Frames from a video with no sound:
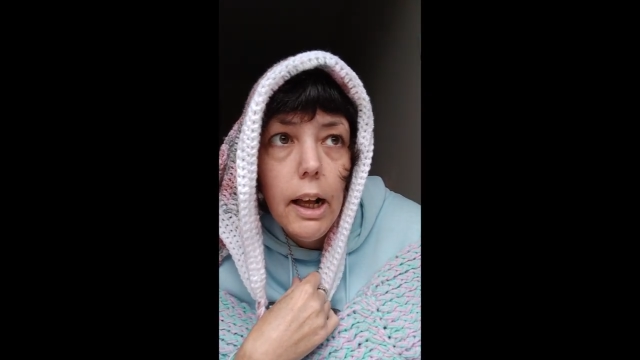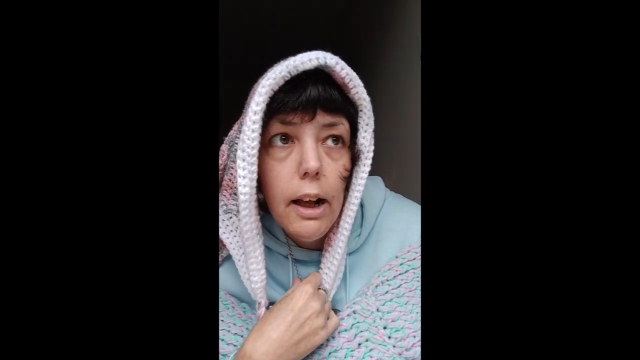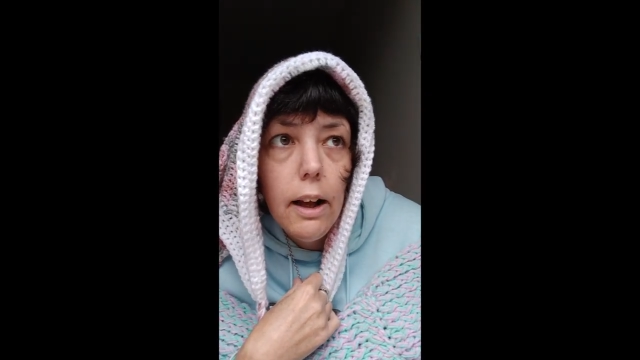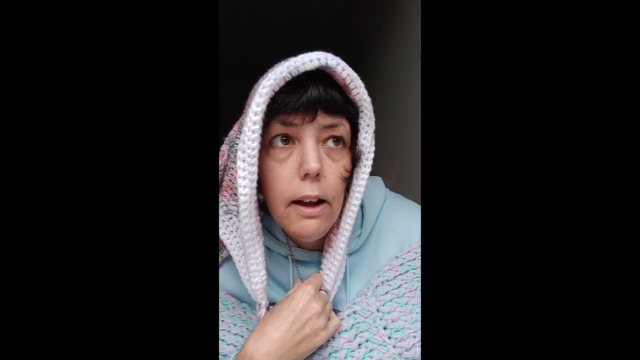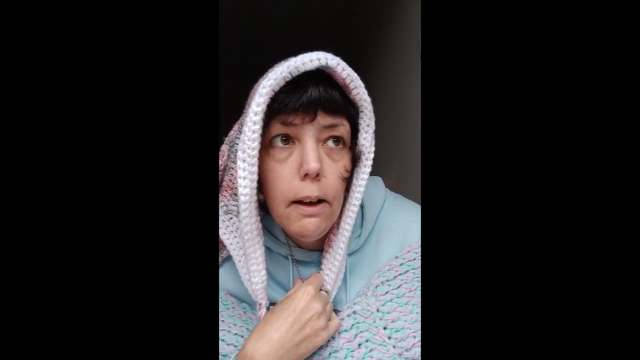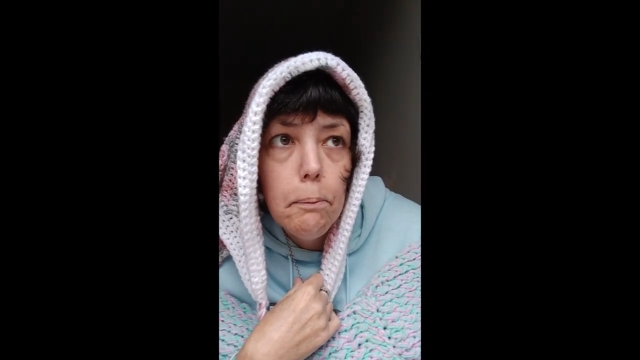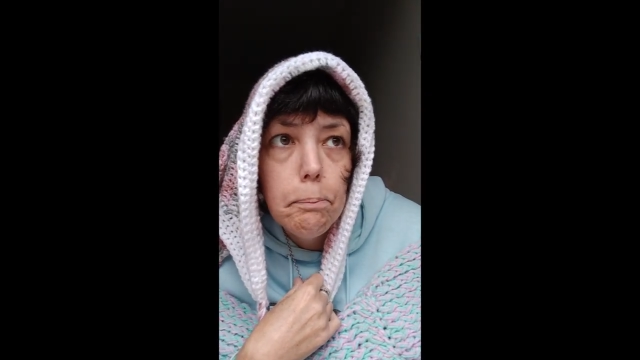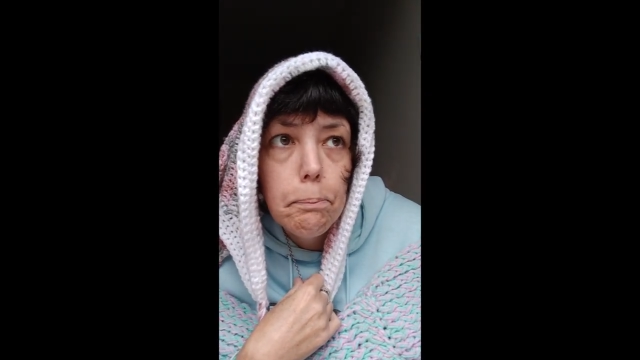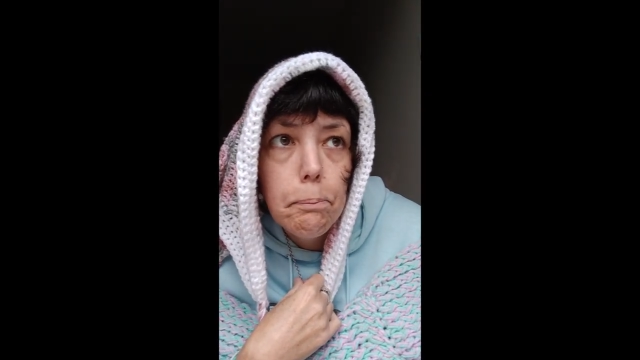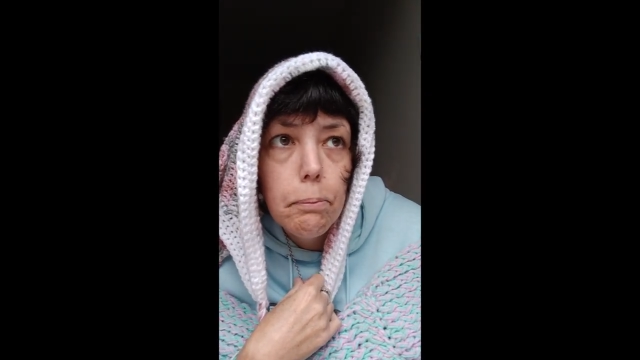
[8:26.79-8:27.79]

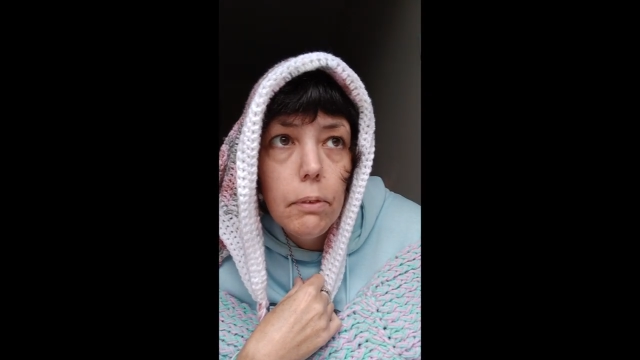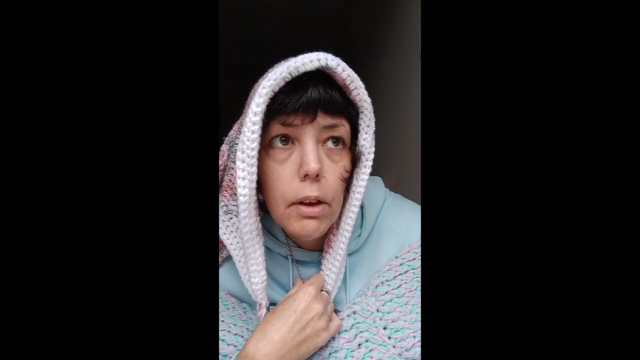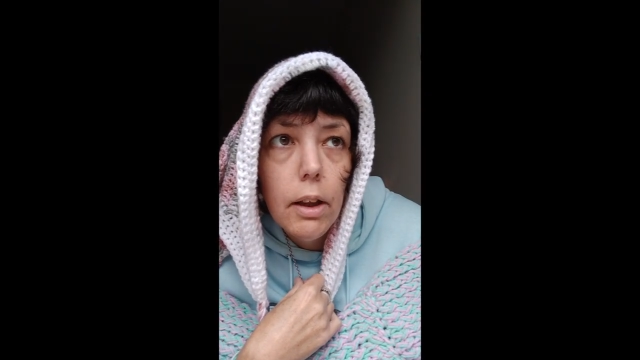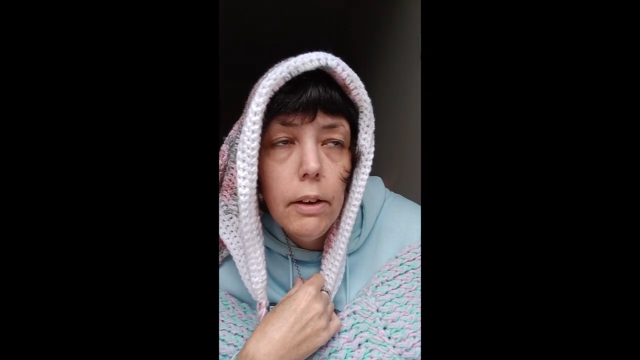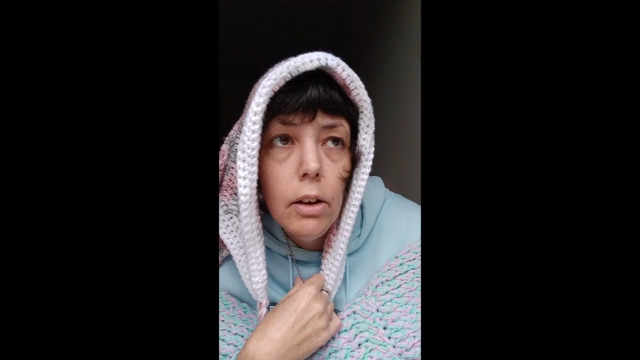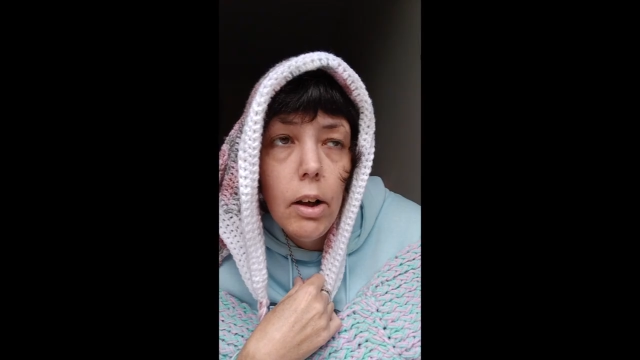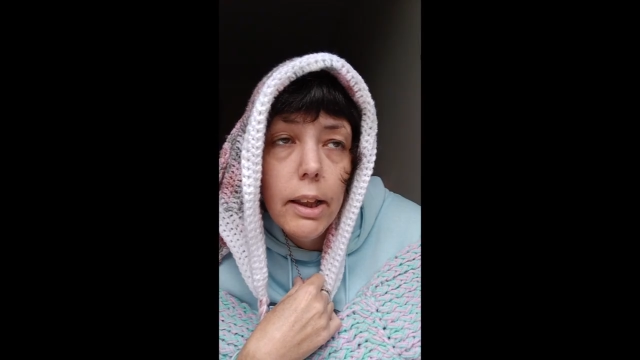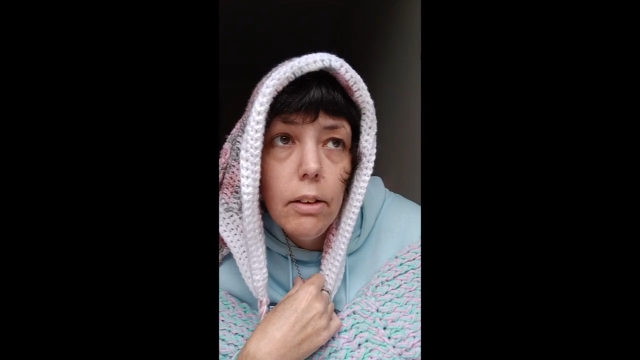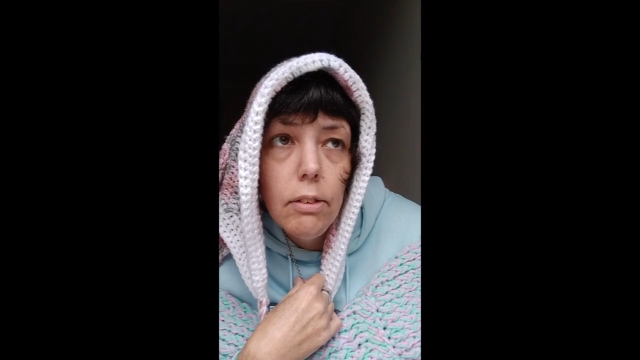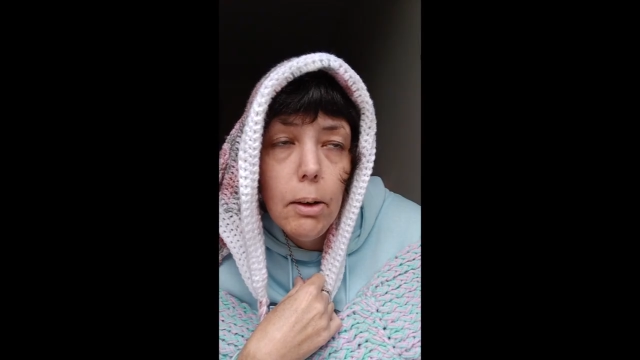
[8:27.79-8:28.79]
And I
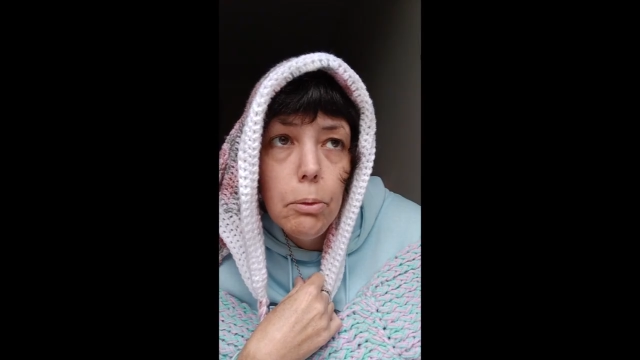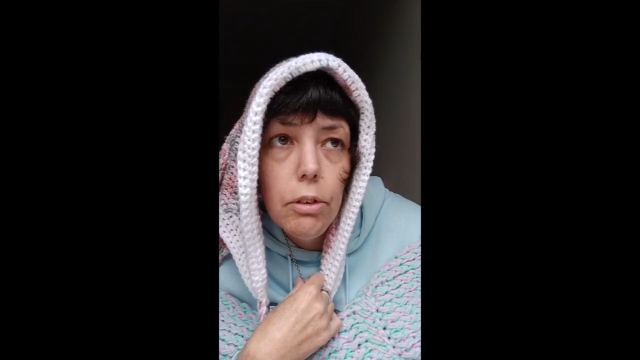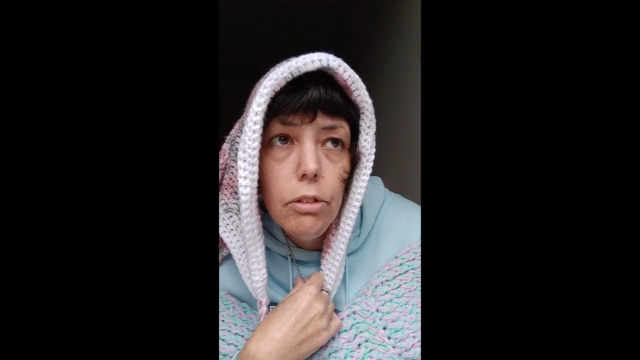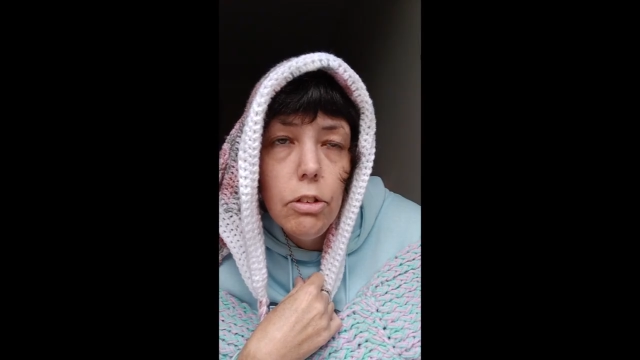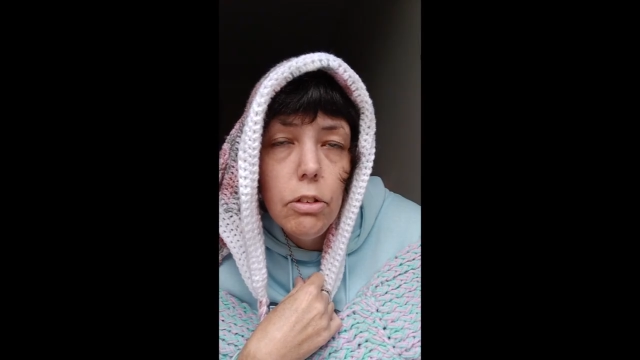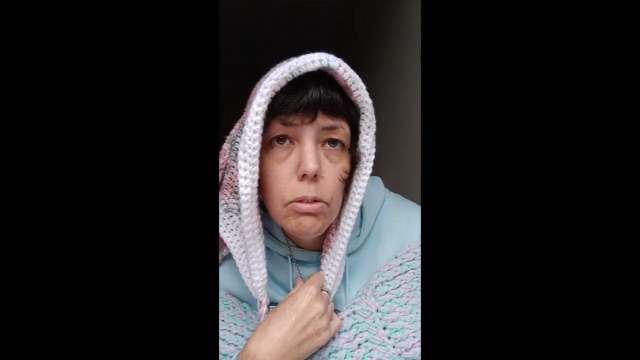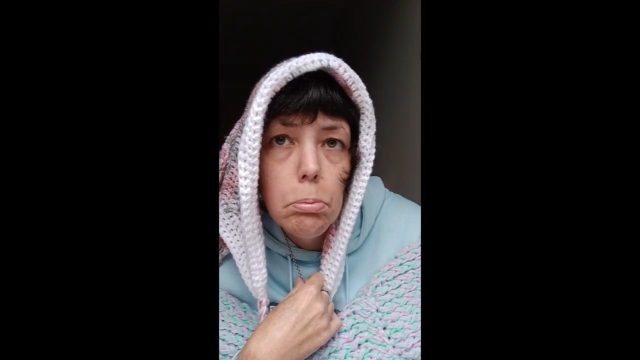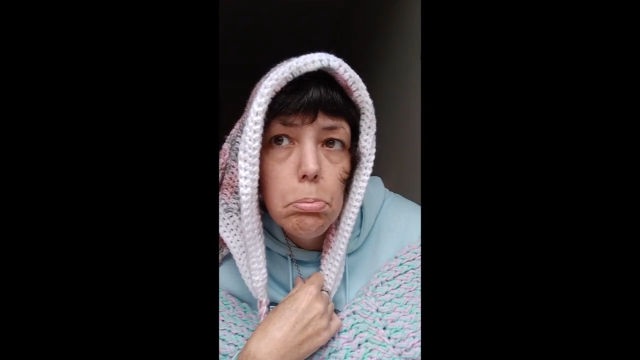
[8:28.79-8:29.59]
guess that was